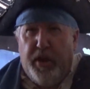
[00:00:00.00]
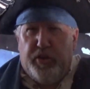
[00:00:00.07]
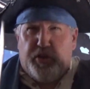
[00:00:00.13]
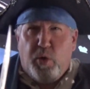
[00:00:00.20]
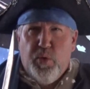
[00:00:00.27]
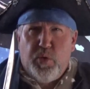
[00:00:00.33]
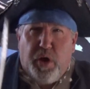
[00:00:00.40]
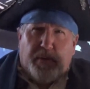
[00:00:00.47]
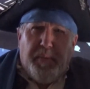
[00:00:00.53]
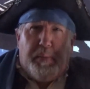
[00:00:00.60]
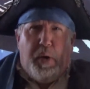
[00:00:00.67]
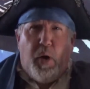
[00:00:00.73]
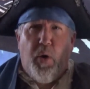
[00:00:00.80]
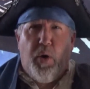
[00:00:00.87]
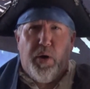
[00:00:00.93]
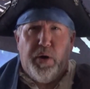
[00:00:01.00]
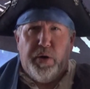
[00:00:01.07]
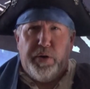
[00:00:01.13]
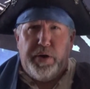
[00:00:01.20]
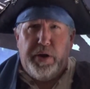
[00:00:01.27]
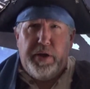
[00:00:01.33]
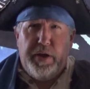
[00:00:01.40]
So come
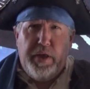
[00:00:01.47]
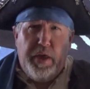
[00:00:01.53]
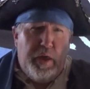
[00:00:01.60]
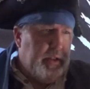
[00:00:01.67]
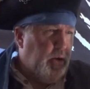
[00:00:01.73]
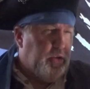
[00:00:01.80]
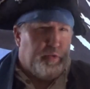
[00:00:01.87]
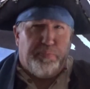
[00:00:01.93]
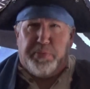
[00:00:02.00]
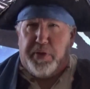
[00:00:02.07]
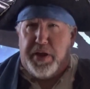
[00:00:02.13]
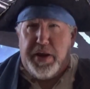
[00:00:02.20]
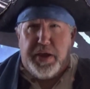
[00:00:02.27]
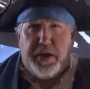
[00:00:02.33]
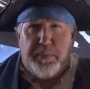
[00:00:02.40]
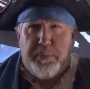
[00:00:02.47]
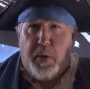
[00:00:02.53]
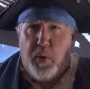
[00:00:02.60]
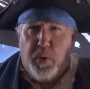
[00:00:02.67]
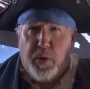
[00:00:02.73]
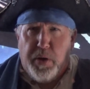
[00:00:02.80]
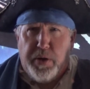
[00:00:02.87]
aboard. There's plenty
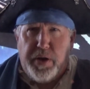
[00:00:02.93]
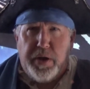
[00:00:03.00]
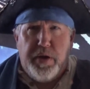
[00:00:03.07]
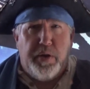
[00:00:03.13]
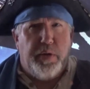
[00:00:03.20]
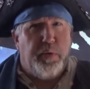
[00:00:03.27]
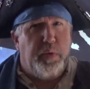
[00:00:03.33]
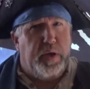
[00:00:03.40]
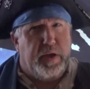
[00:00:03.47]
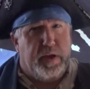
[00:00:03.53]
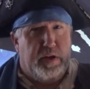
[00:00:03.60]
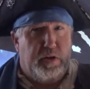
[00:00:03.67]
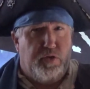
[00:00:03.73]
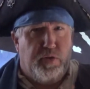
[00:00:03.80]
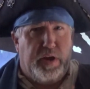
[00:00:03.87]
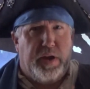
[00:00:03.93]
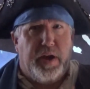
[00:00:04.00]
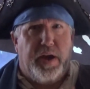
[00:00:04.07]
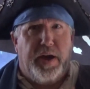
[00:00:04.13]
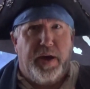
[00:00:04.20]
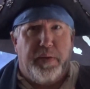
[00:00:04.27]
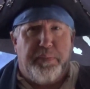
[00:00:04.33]
aboard. We can drink
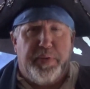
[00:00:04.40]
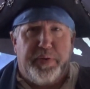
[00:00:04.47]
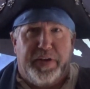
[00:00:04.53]
up.